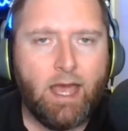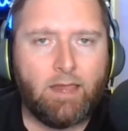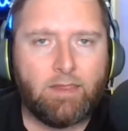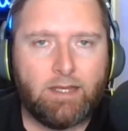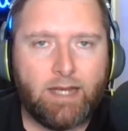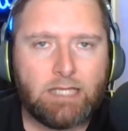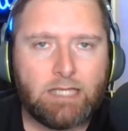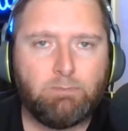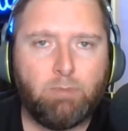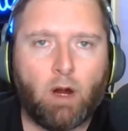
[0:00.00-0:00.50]
the
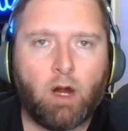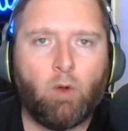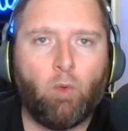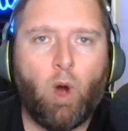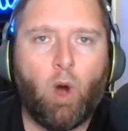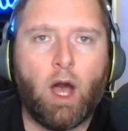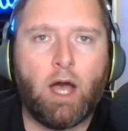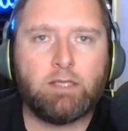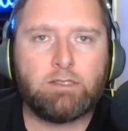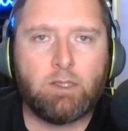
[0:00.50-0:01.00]
nice part
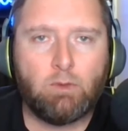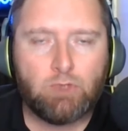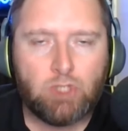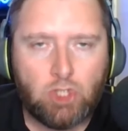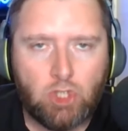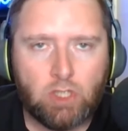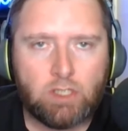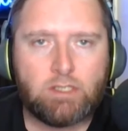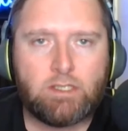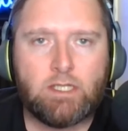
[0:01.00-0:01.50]
was it was
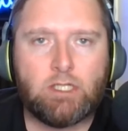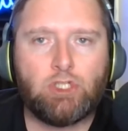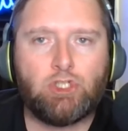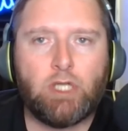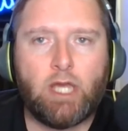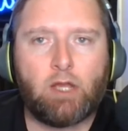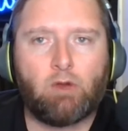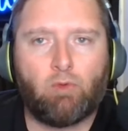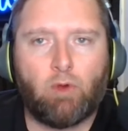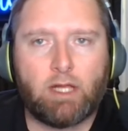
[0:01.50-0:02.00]
good to see
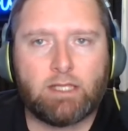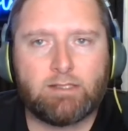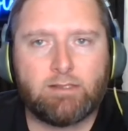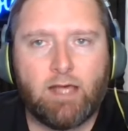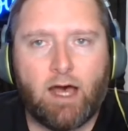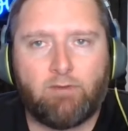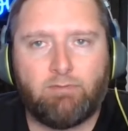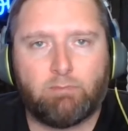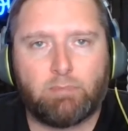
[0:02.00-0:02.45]
Jake Retzlaff